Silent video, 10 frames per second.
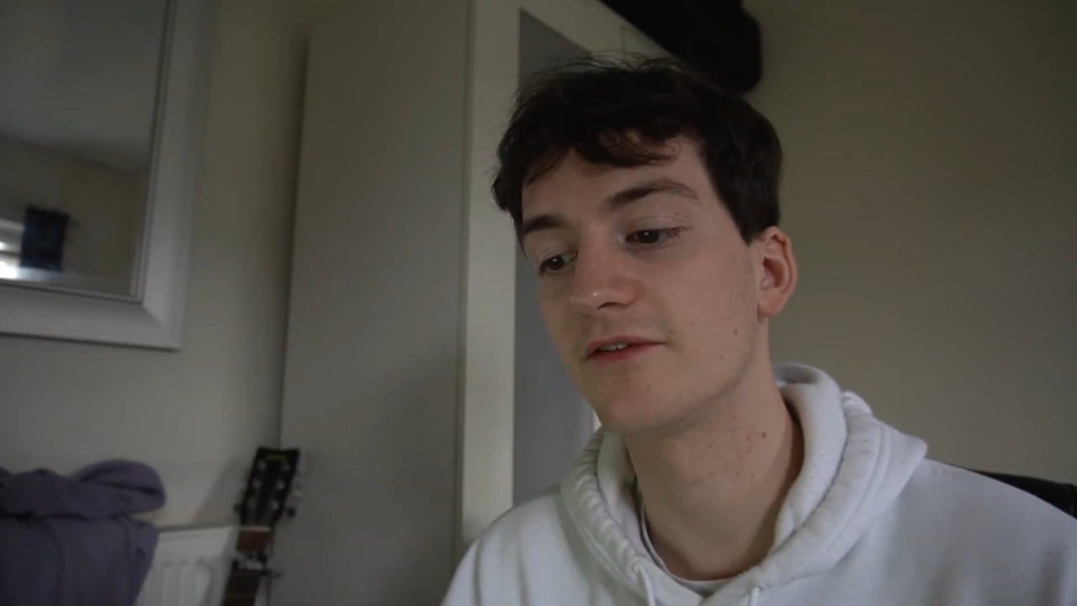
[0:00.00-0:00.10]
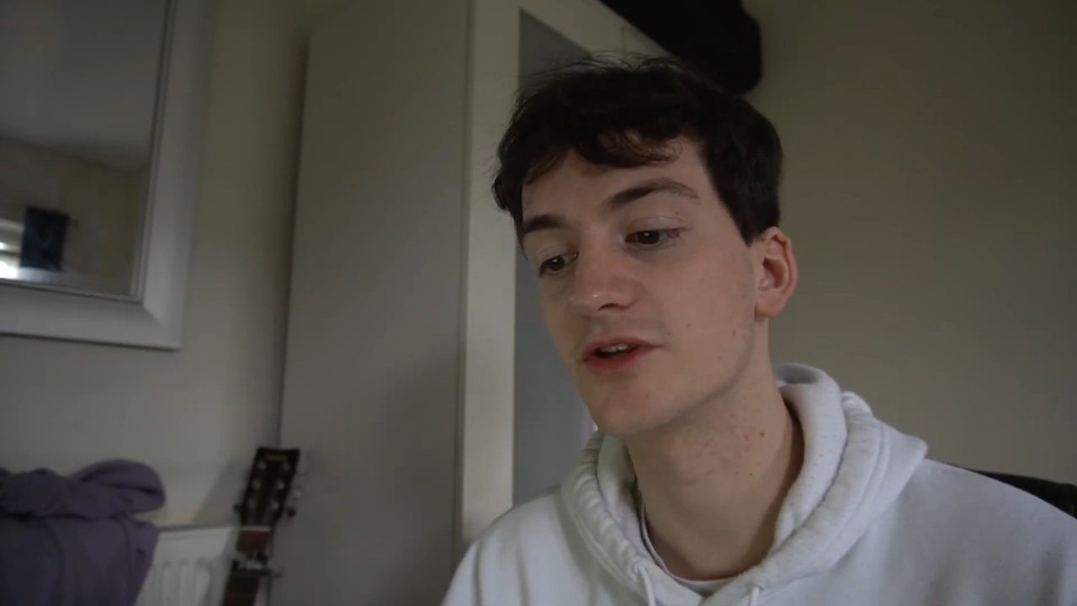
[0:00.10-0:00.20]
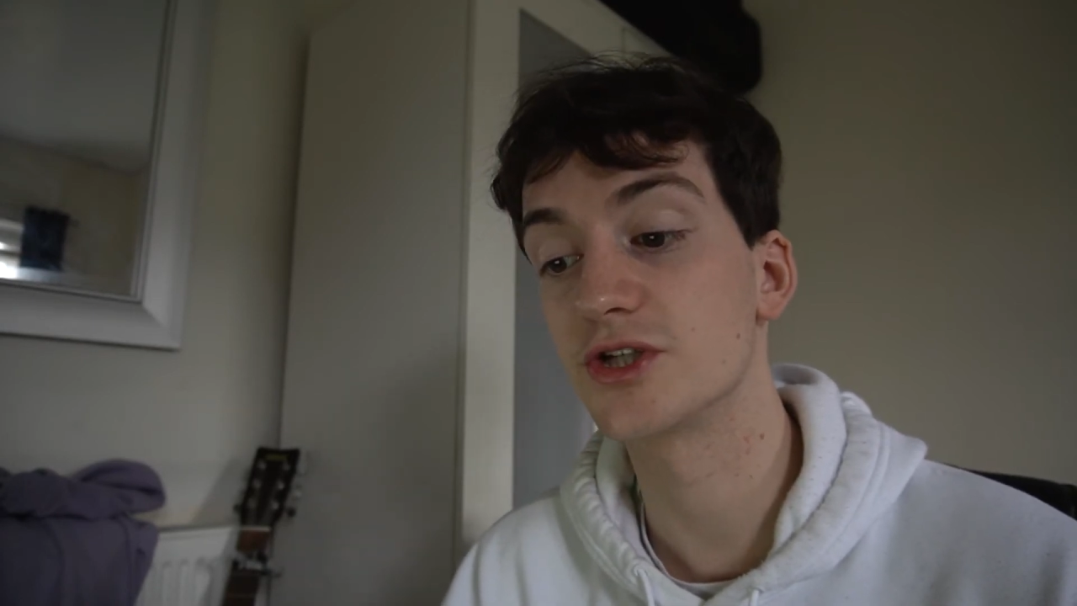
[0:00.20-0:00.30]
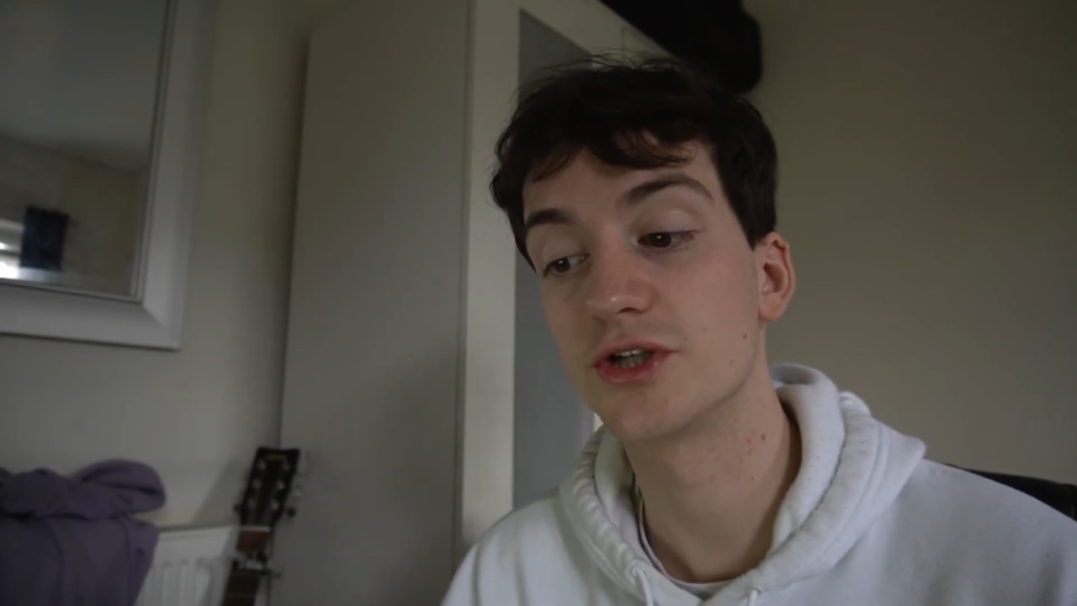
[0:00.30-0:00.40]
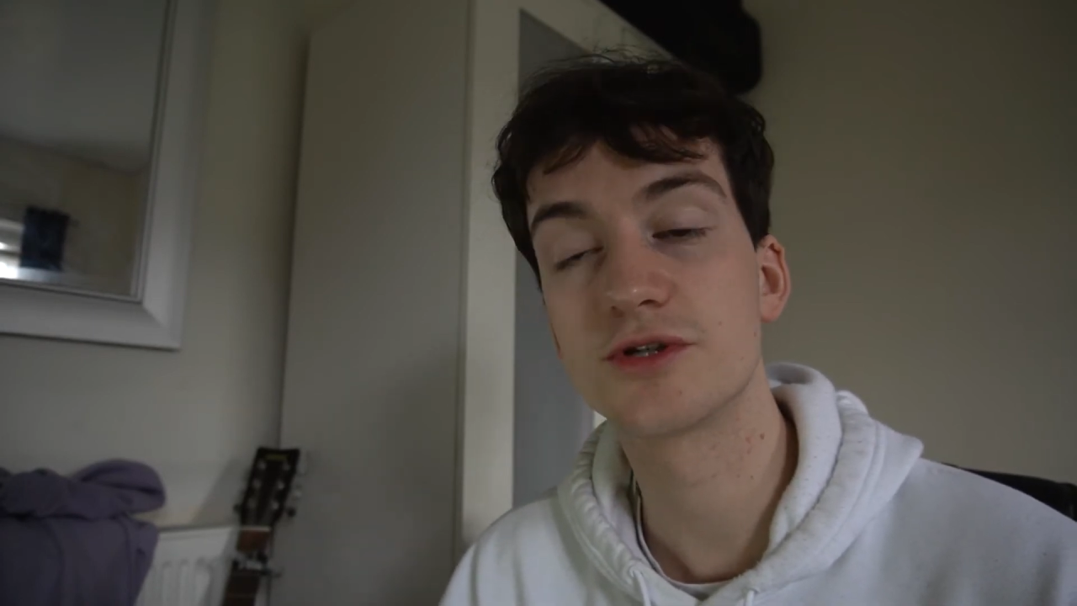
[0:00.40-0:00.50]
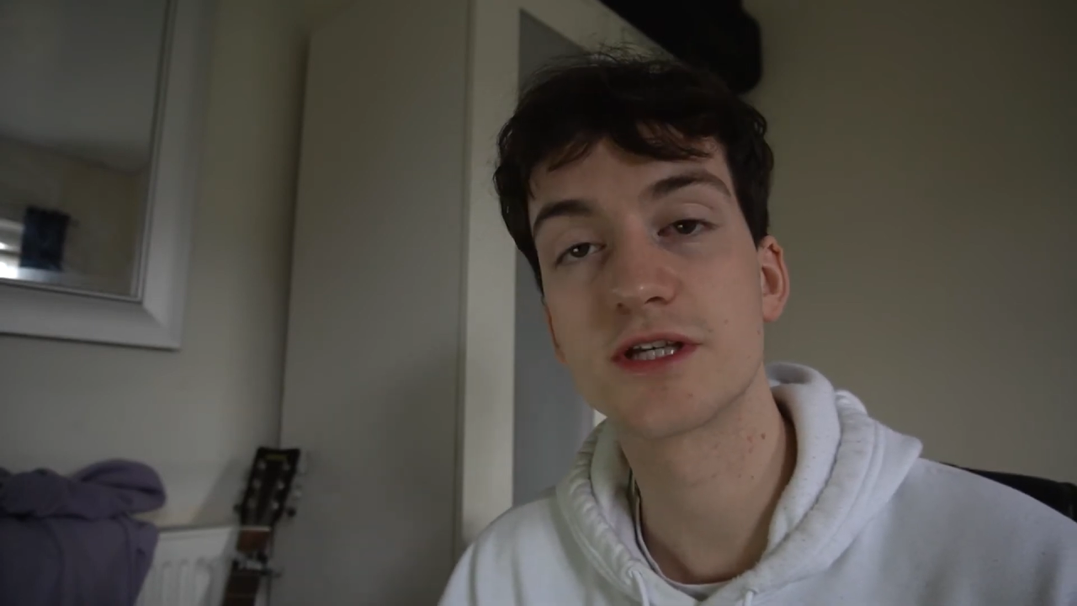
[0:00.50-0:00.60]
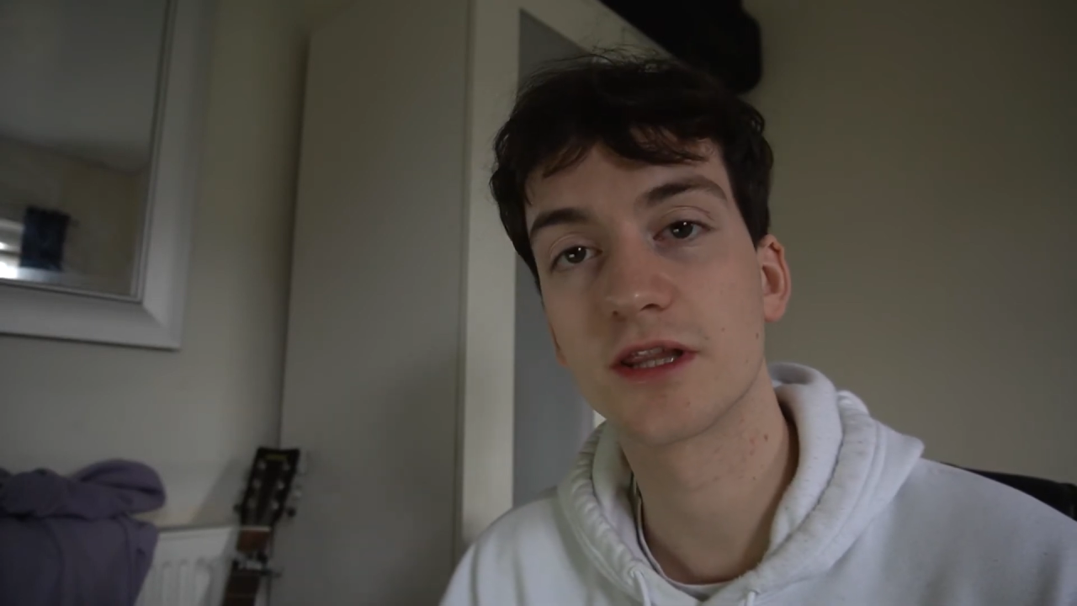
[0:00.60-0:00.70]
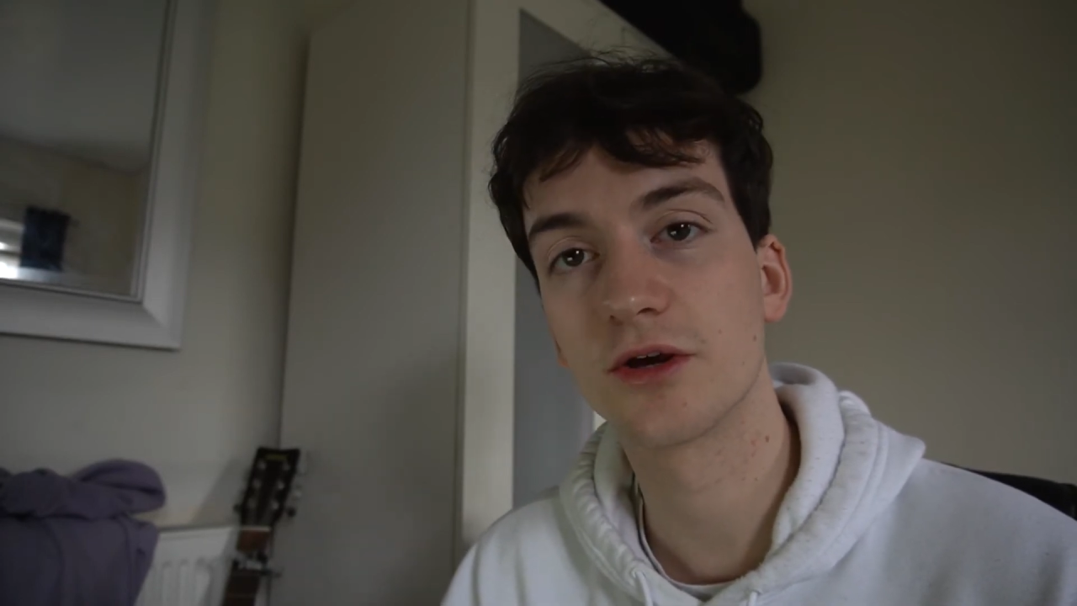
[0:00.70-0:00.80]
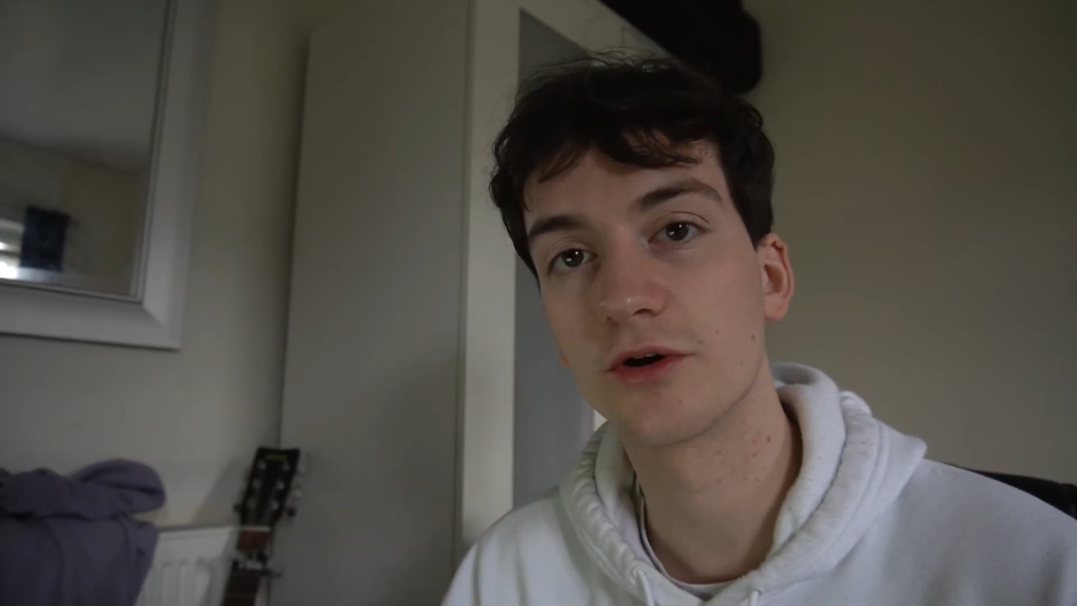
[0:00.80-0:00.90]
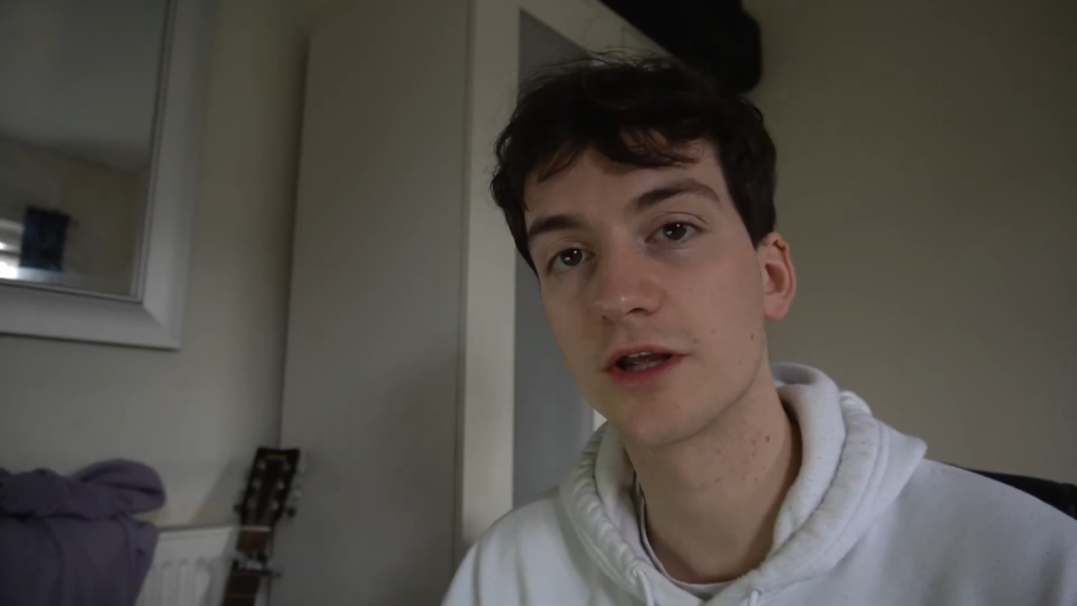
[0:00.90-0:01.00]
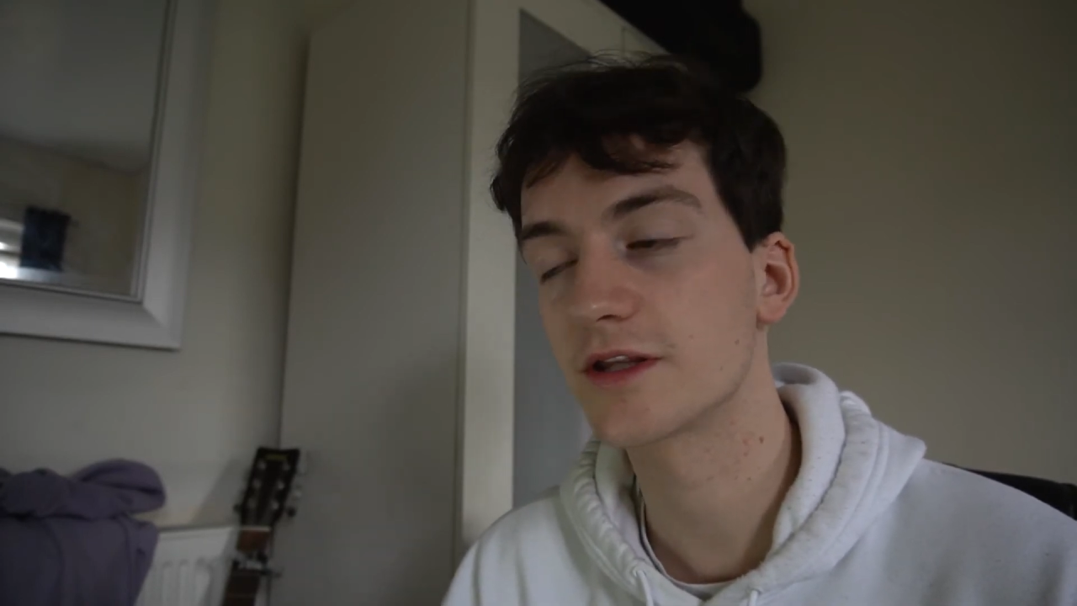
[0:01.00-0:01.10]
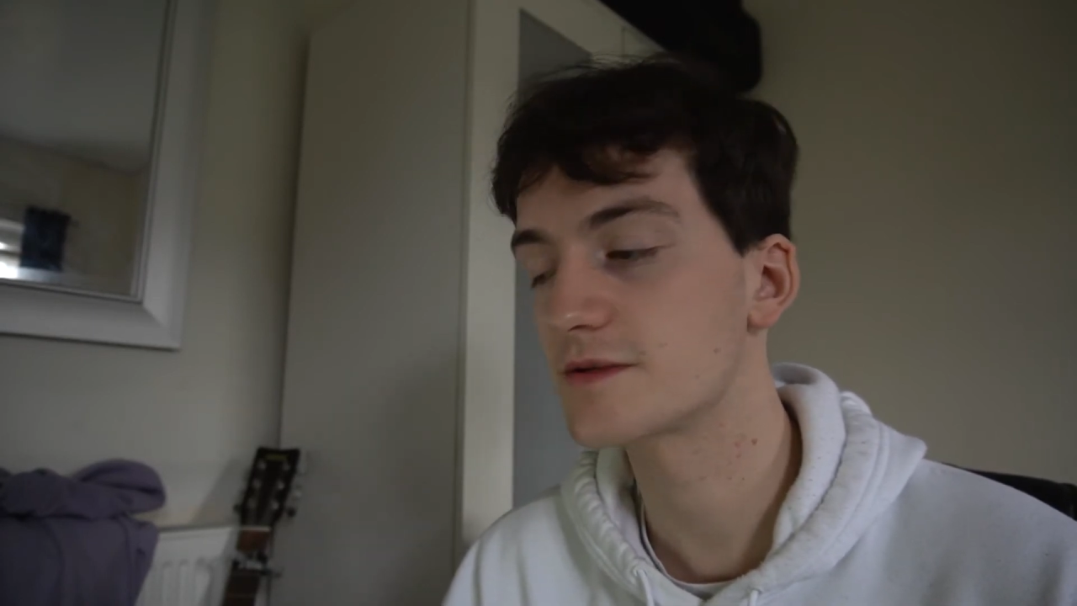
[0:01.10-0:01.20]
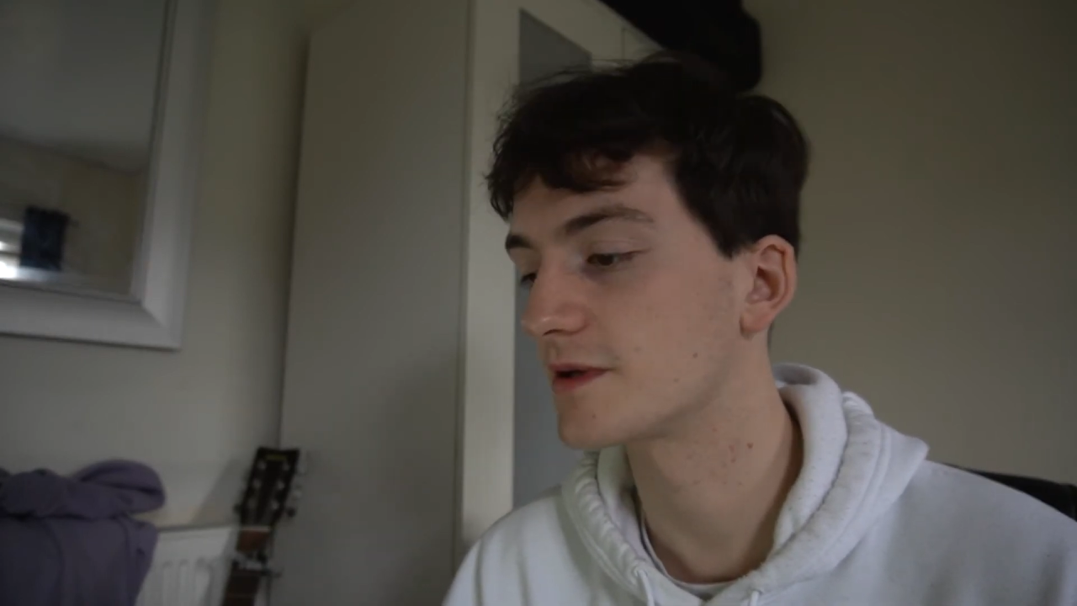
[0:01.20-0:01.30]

and seducing the audience